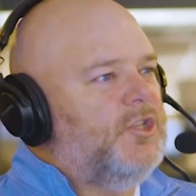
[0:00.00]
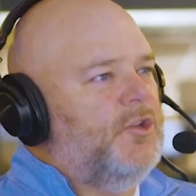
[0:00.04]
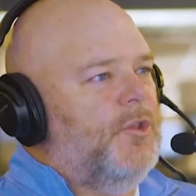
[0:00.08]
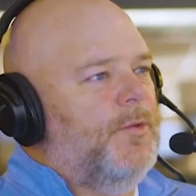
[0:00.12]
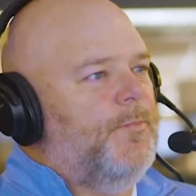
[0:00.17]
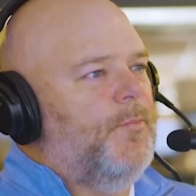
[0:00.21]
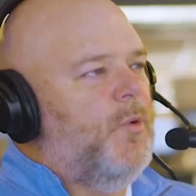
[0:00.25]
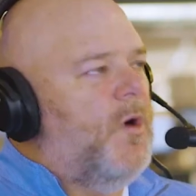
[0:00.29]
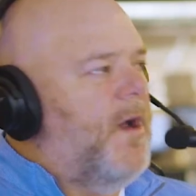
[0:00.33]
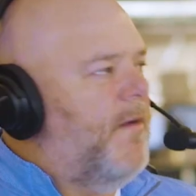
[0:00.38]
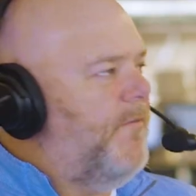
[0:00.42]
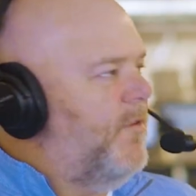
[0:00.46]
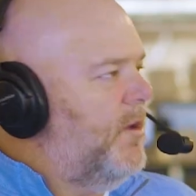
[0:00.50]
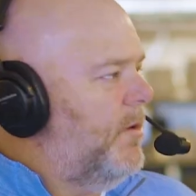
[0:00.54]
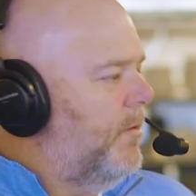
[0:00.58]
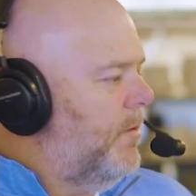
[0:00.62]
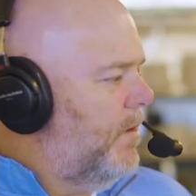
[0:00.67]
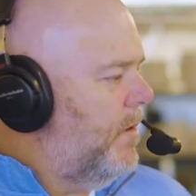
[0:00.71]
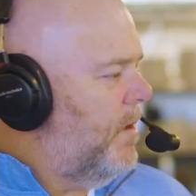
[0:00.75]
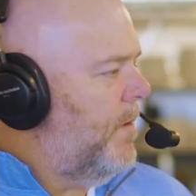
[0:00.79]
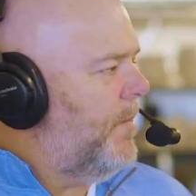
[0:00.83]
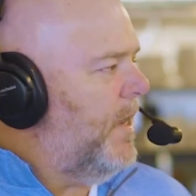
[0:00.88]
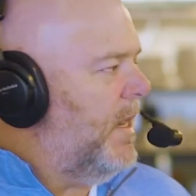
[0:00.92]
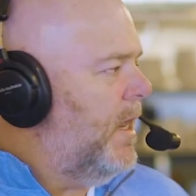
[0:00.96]
so the profit.
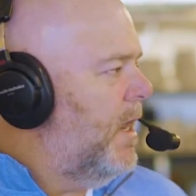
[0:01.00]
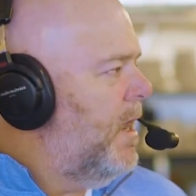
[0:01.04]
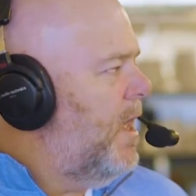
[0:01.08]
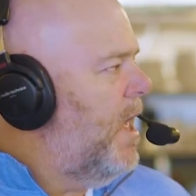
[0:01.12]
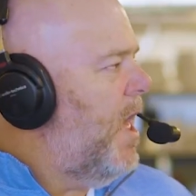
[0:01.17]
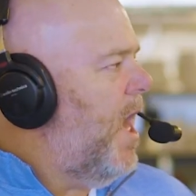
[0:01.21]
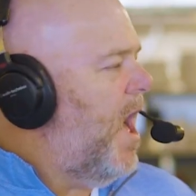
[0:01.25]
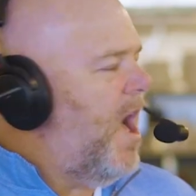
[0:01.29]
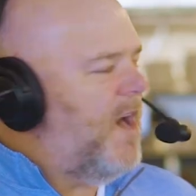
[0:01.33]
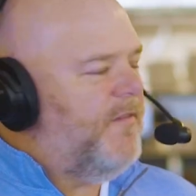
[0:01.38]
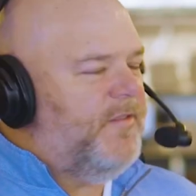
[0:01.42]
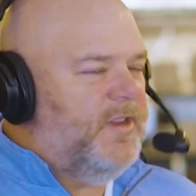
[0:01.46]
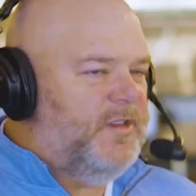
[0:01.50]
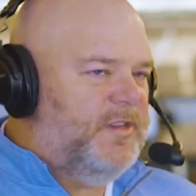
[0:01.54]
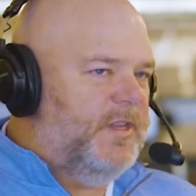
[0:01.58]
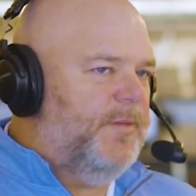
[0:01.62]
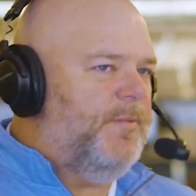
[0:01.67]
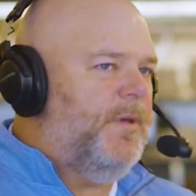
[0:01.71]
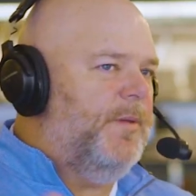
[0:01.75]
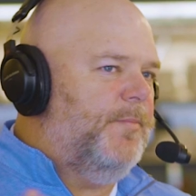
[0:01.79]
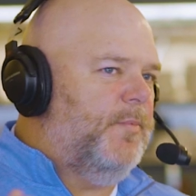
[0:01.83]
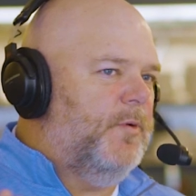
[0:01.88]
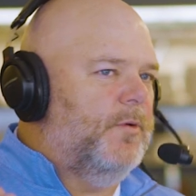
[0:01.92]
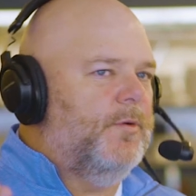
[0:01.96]
I mean, obviously,
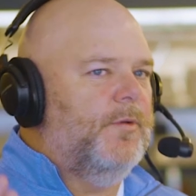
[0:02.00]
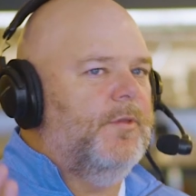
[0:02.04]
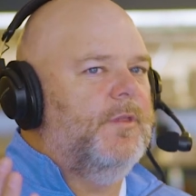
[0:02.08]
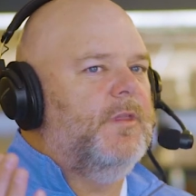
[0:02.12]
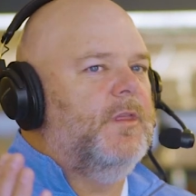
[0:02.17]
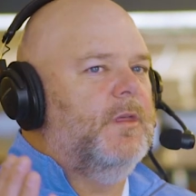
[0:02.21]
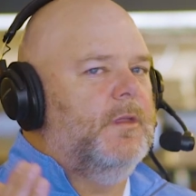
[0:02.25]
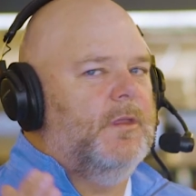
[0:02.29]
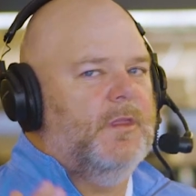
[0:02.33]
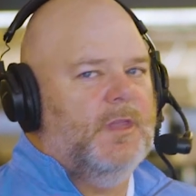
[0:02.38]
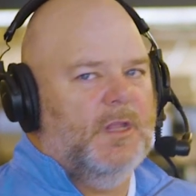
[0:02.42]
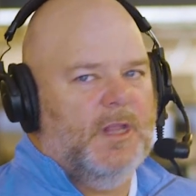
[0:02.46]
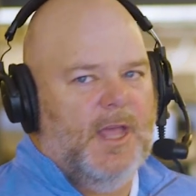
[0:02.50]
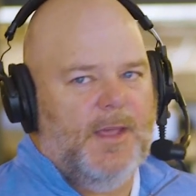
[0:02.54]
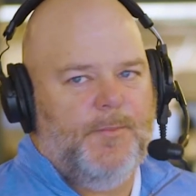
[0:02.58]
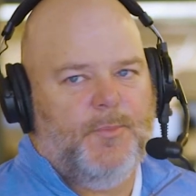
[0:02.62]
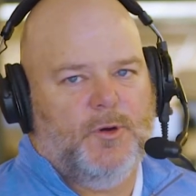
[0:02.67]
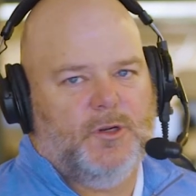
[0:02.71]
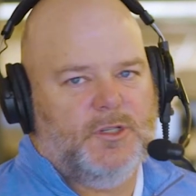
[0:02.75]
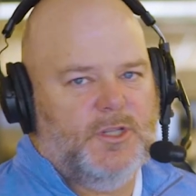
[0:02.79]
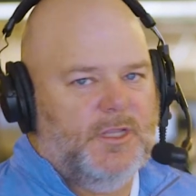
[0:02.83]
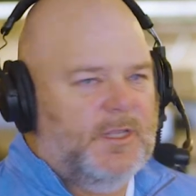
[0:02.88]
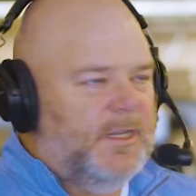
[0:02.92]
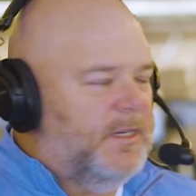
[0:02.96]
people the the
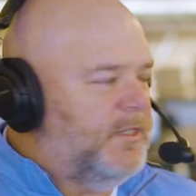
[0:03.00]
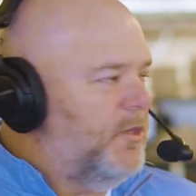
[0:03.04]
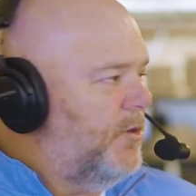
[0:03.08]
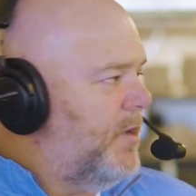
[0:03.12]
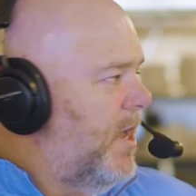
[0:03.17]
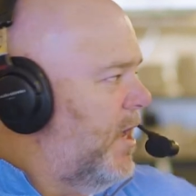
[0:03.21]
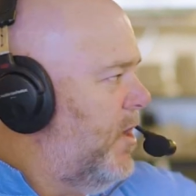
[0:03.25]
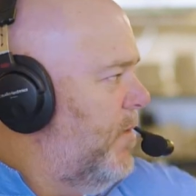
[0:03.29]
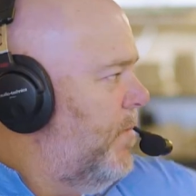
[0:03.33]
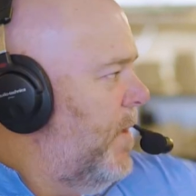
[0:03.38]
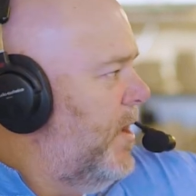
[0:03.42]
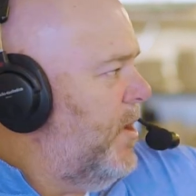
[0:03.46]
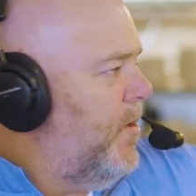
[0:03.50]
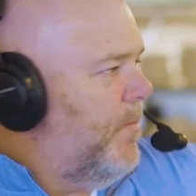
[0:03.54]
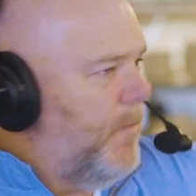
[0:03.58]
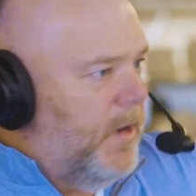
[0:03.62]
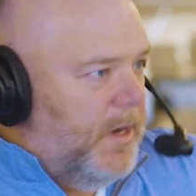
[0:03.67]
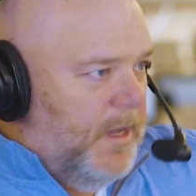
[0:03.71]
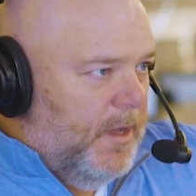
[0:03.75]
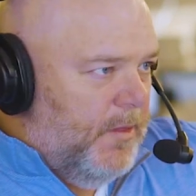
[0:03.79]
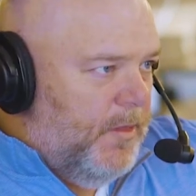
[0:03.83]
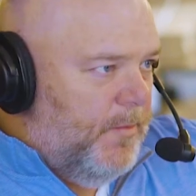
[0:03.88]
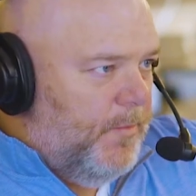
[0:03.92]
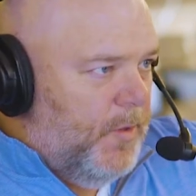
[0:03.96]
layperson thinks, okay, you make your
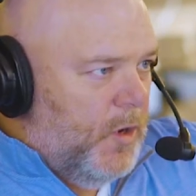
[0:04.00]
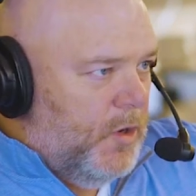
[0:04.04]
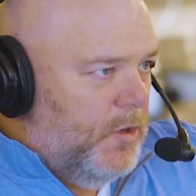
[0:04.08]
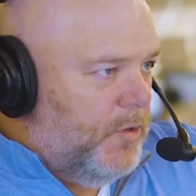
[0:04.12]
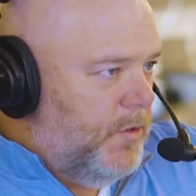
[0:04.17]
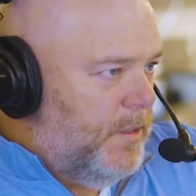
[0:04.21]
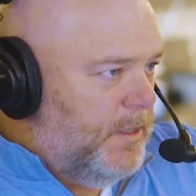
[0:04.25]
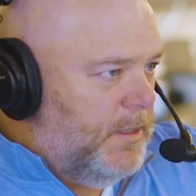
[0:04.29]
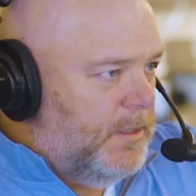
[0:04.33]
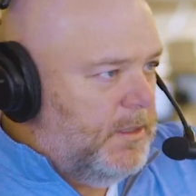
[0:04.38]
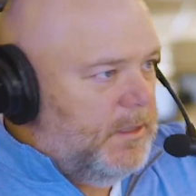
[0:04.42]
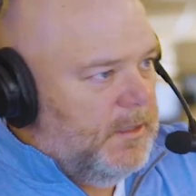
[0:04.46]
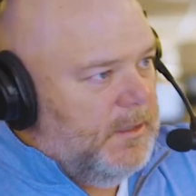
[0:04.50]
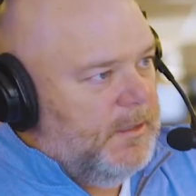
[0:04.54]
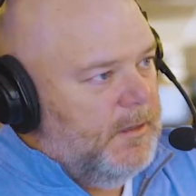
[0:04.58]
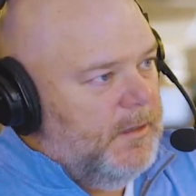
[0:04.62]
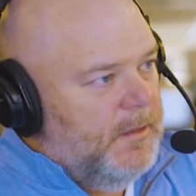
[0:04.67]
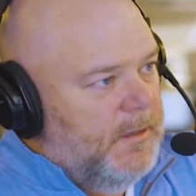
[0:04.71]
money on the bar drinks.